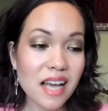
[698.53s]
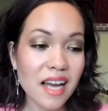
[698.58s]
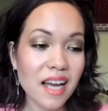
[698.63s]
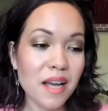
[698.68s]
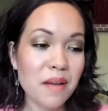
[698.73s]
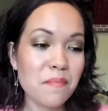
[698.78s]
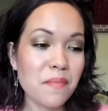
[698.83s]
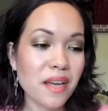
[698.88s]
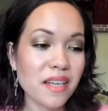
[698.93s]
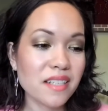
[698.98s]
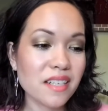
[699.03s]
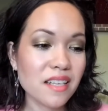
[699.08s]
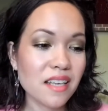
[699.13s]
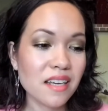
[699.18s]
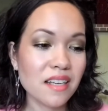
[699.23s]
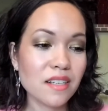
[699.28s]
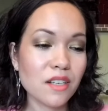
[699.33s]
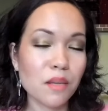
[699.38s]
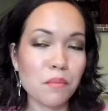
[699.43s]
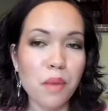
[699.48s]
Um, I did
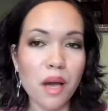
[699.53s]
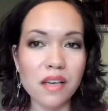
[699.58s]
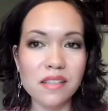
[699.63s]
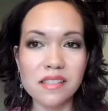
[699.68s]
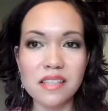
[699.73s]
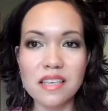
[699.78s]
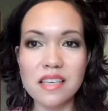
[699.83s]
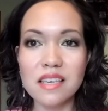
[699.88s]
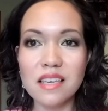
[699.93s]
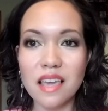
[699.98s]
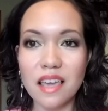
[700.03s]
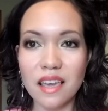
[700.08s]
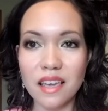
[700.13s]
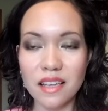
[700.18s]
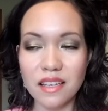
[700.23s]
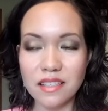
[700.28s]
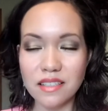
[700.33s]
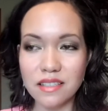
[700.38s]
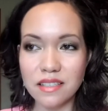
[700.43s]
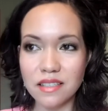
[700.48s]
an unboxing
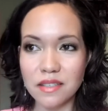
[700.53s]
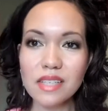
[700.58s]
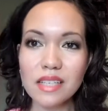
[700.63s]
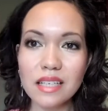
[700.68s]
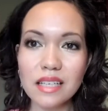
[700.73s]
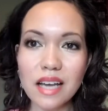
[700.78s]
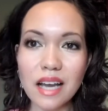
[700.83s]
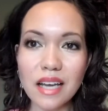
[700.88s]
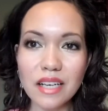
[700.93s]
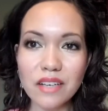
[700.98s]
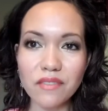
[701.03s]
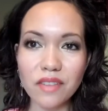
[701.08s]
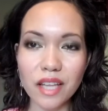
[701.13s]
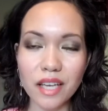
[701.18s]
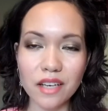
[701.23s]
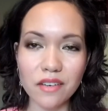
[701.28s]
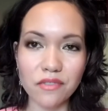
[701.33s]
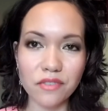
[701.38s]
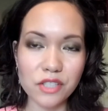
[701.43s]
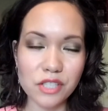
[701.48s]
and kind of
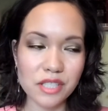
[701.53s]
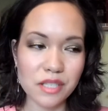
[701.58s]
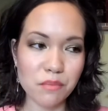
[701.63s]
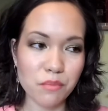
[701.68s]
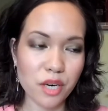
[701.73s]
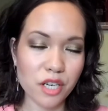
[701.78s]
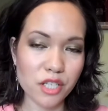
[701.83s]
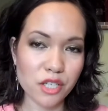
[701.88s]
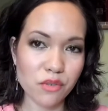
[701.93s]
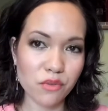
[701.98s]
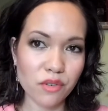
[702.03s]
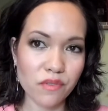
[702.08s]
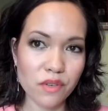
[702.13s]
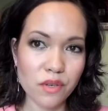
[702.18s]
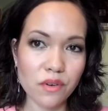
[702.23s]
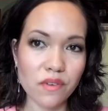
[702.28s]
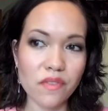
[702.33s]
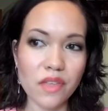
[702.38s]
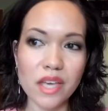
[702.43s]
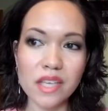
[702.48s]
like a first impression
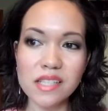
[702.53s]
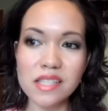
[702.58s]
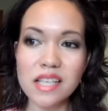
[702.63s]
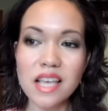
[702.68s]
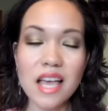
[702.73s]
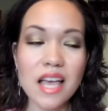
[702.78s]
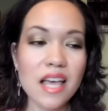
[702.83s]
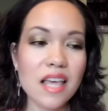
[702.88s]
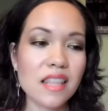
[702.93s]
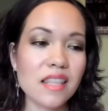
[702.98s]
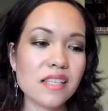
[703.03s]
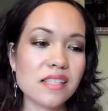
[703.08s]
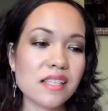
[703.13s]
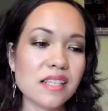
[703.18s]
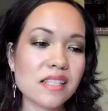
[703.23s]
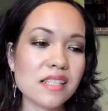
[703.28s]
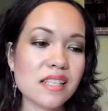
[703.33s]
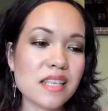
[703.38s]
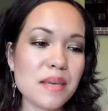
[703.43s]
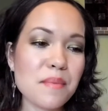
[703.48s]
review of this. This
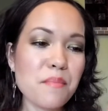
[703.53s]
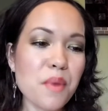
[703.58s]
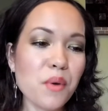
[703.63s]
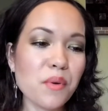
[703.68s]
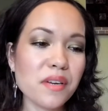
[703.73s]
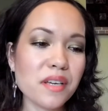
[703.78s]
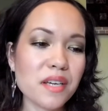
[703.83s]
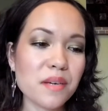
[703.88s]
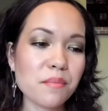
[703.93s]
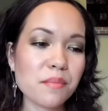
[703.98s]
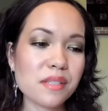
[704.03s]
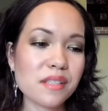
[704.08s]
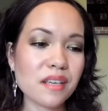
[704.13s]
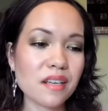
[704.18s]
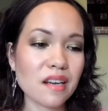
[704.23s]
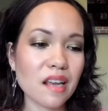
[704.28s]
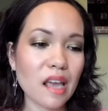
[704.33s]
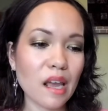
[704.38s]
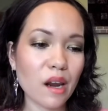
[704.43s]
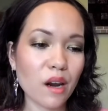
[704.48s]
is the Modicum
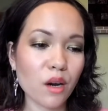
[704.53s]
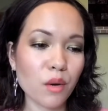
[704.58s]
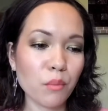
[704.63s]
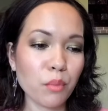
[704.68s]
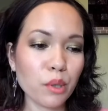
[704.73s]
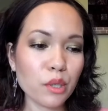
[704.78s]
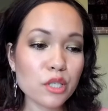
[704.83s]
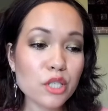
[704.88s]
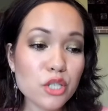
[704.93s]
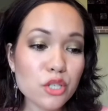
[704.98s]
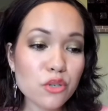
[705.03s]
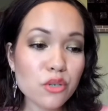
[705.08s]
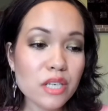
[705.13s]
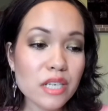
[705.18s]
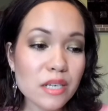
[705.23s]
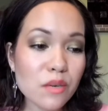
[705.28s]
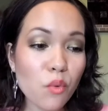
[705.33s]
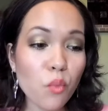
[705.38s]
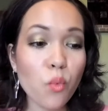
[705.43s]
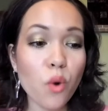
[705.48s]
Skincare Birch
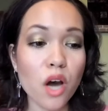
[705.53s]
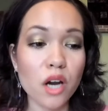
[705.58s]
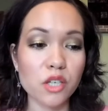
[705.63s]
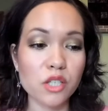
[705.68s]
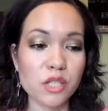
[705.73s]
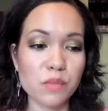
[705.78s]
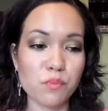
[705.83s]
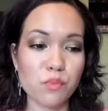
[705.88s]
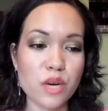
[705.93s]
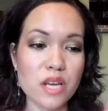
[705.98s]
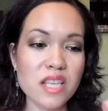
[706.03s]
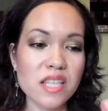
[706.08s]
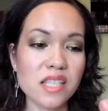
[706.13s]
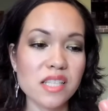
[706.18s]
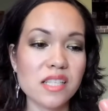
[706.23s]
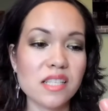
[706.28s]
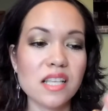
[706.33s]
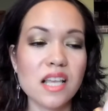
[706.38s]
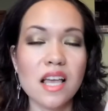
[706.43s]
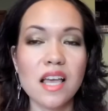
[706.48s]
Tree Water
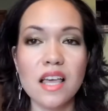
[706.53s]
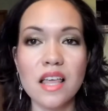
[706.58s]
Spritz.